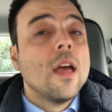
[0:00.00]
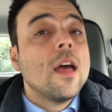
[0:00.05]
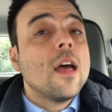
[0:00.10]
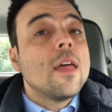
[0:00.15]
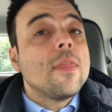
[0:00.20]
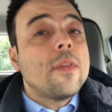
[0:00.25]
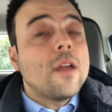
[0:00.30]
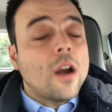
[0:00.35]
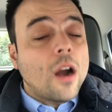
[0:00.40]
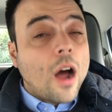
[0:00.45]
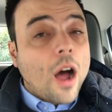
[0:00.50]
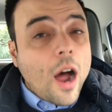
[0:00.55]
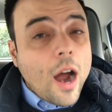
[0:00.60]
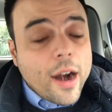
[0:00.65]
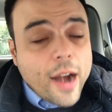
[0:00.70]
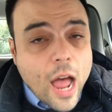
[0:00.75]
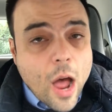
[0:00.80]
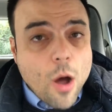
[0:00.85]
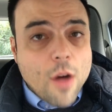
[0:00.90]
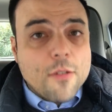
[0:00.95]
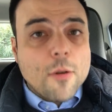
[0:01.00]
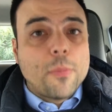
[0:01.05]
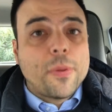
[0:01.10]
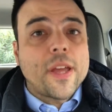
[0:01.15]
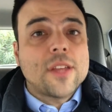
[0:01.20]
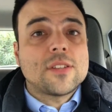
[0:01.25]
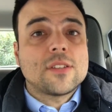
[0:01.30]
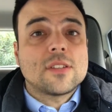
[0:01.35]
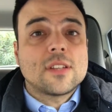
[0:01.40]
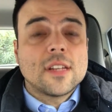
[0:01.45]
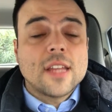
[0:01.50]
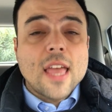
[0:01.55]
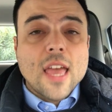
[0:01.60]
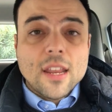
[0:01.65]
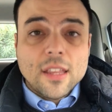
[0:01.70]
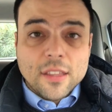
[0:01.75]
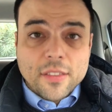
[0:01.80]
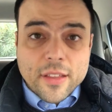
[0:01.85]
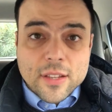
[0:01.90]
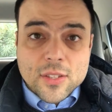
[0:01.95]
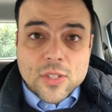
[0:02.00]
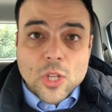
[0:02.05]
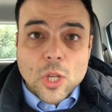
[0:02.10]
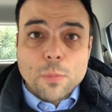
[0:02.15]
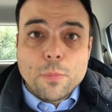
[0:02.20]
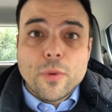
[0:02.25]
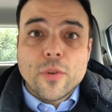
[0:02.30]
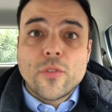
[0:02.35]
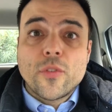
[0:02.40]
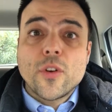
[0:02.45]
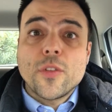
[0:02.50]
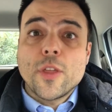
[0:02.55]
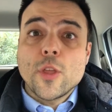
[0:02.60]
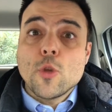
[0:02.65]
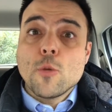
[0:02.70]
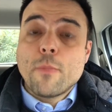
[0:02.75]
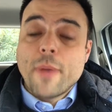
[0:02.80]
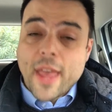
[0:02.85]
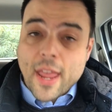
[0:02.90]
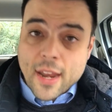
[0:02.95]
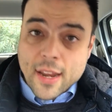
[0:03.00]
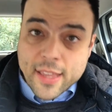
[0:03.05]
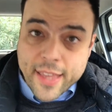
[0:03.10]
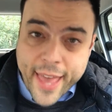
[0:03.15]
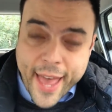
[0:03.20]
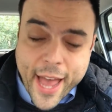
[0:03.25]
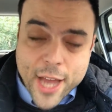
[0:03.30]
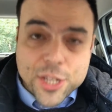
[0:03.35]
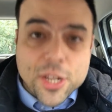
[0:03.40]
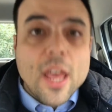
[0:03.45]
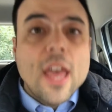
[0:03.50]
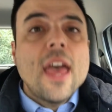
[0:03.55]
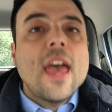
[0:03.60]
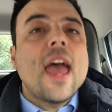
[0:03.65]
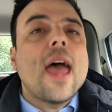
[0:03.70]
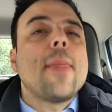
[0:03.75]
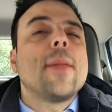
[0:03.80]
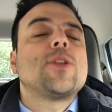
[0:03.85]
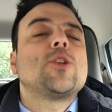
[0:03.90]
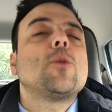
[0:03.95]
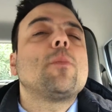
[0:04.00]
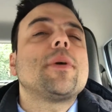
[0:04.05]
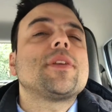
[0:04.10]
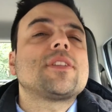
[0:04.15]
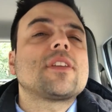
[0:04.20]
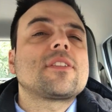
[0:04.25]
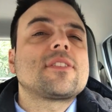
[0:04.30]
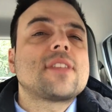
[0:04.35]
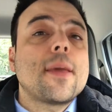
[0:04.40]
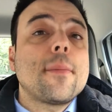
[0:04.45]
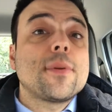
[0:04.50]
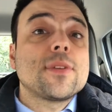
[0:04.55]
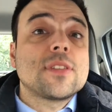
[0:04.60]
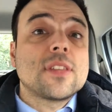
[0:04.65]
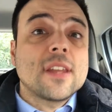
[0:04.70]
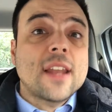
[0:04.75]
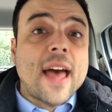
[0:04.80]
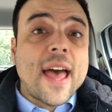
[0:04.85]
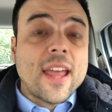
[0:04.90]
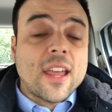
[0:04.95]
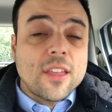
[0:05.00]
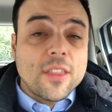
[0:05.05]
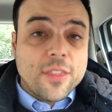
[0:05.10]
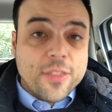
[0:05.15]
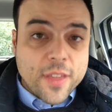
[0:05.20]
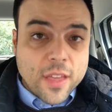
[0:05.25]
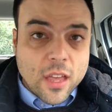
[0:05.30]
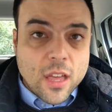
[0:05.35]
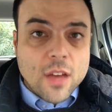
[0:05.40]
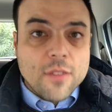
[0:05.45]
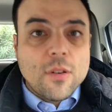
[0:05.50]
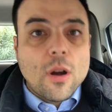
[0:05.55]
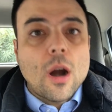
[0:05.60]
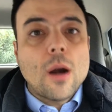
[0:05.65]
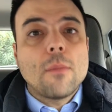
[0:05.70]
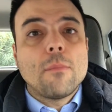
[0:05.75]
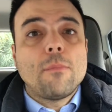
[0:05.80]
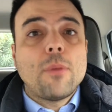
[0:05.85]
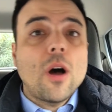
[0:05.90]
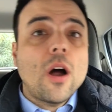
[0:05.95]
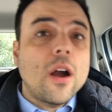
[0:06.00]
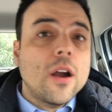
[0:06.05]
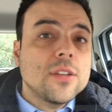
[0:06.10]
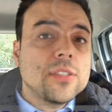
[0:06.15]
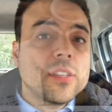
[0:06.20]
There are, however, places in Italy that still prefer that you pay in cash, and the two best examples that I can think of are bars